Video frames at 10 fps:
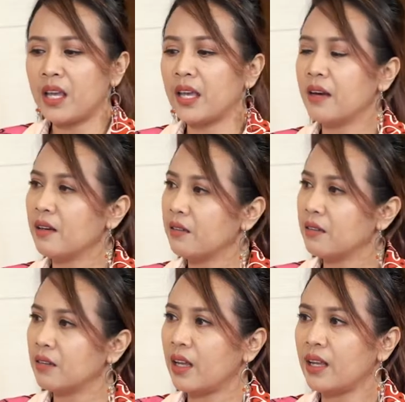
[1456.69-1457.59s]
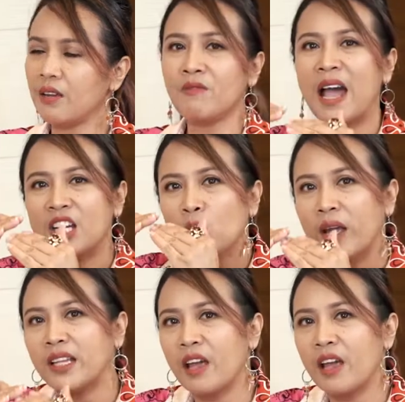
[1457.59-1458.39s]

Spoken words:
they can evaluate